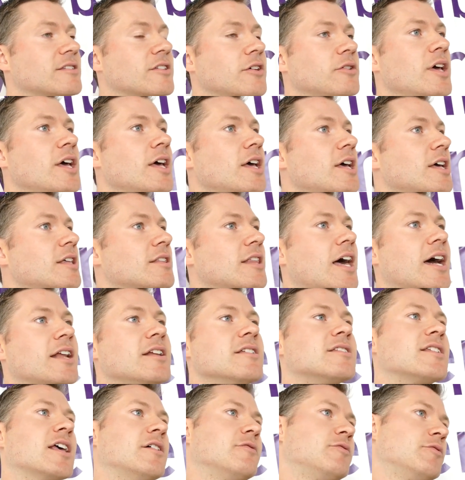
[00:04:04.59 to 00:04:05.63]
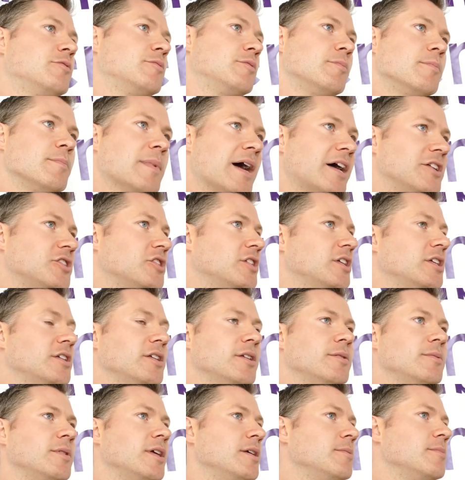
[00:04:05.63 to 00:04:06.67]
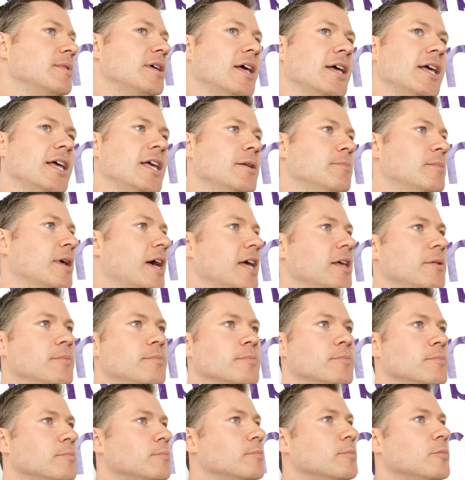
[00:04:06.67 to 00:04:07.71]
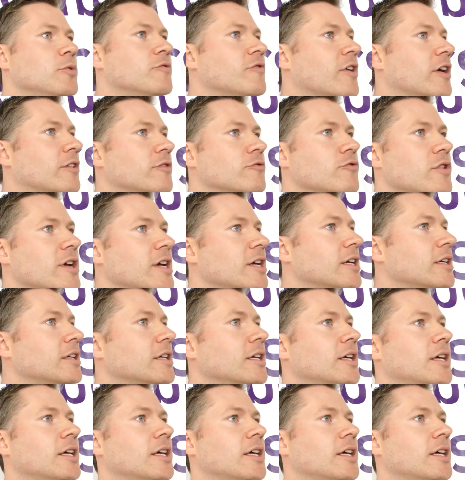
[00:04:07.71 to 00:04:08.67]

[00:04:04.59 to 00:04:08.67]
So that in itself, imagine he may move around the ring.